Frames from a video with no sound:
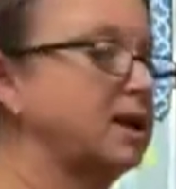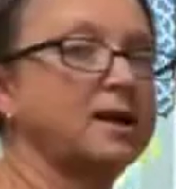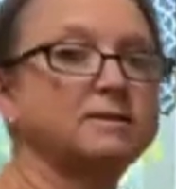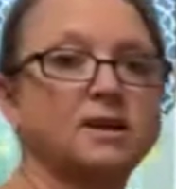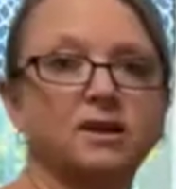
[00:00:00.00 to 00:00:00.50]

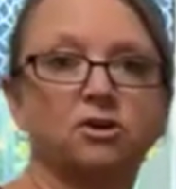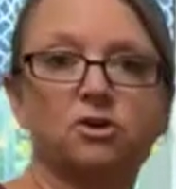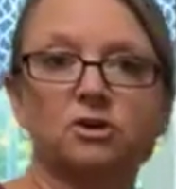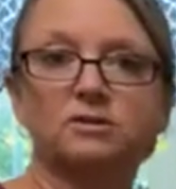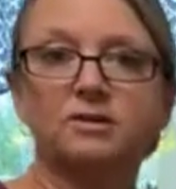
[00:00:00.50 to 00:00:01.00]
out today to
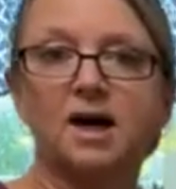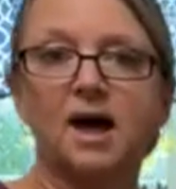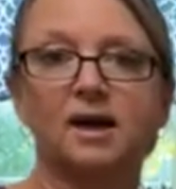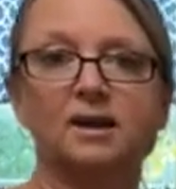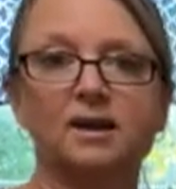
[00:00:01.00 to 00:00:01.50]
cook
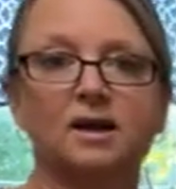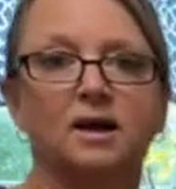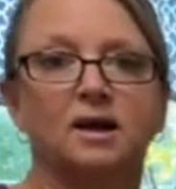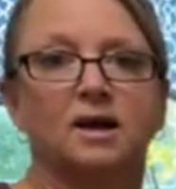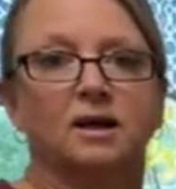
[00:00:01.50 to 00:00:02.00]

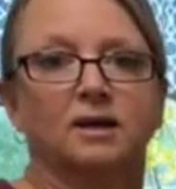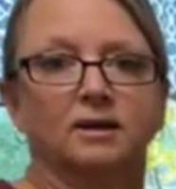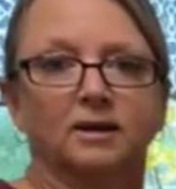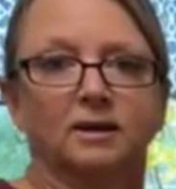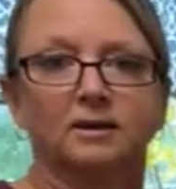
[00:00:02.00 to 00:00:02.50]
tonight.
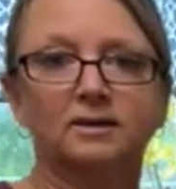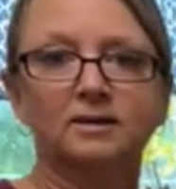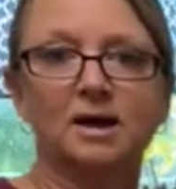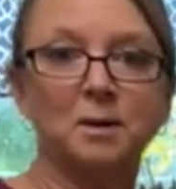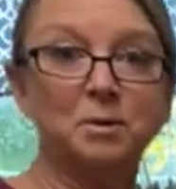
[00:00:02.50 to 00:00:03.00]

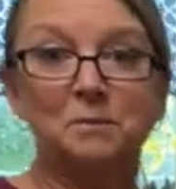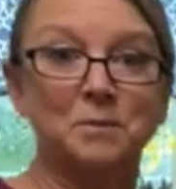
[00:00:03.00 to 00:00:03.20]
I put